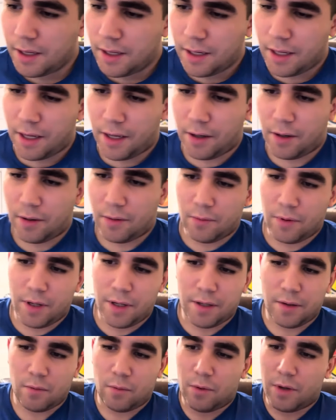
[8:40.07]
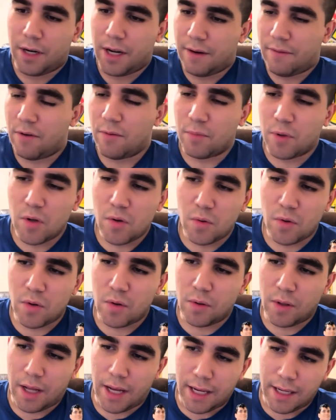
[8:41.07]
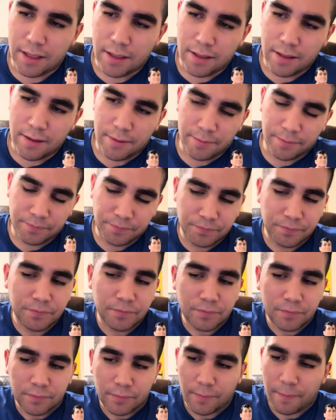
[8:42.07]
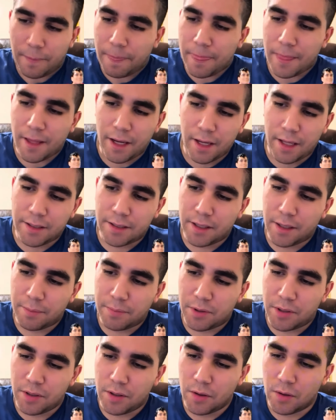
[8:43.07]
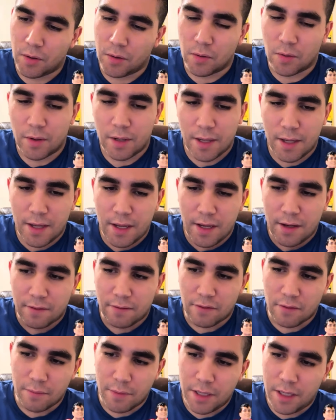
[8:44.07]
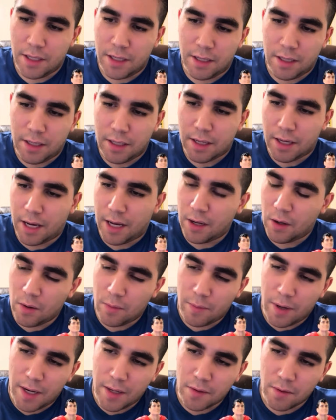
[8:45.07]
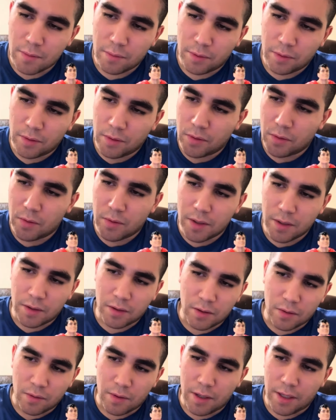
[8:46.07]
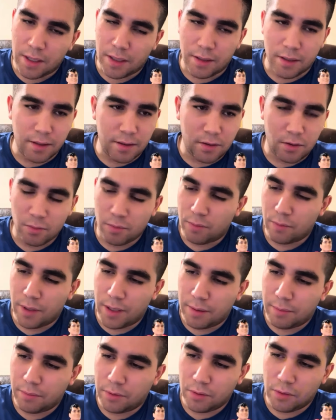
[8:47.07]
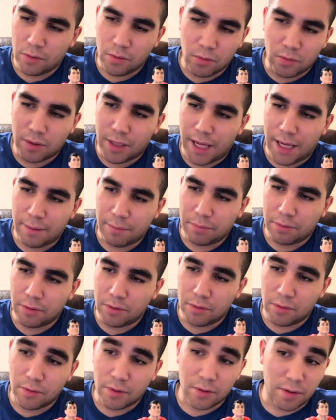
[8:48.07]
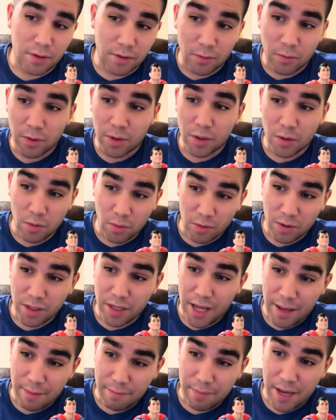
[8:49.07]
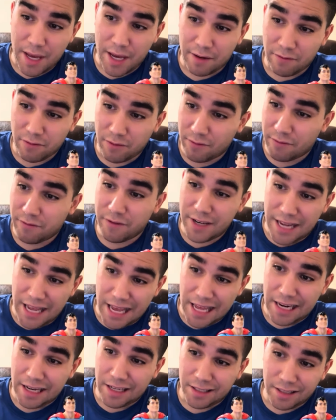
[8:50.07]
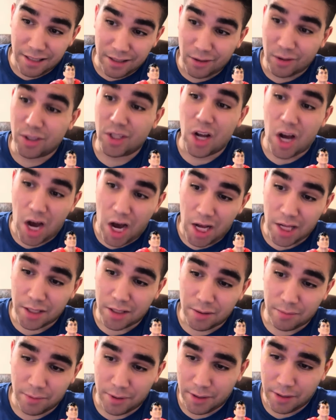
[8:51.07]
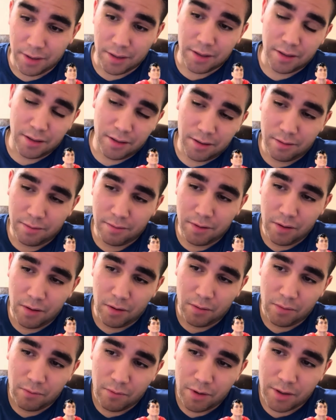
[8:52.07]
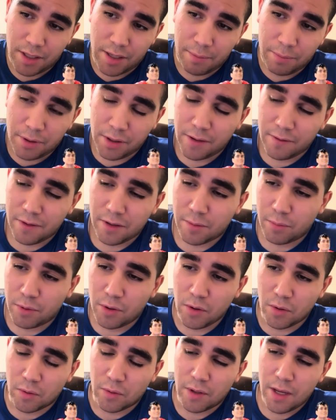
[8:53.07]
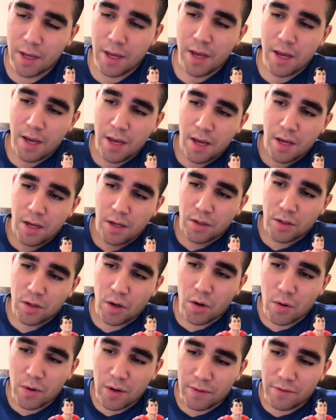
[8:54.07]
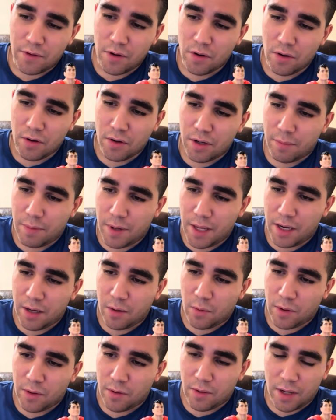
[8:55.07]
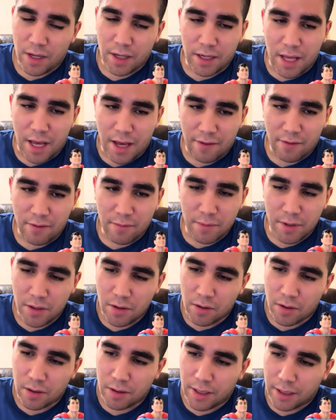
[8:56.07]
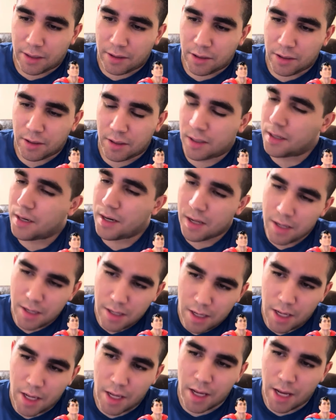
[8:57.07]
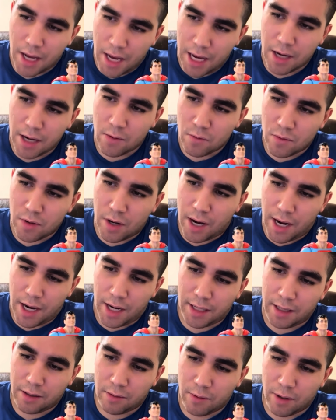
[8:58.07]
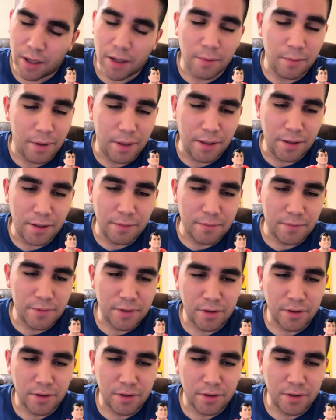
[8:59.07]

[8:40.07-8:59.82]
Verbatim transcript: Now, wh whatever blue you like, it's up to you. For me, I don't mind the blue. It's great. Superman blue, light blue. There's this really cool snapback from Fanatics that looks awesome and it's, you know, resembling of this blue. So if you're debating whether or not to have them in your collection, uh, I highly recommend them.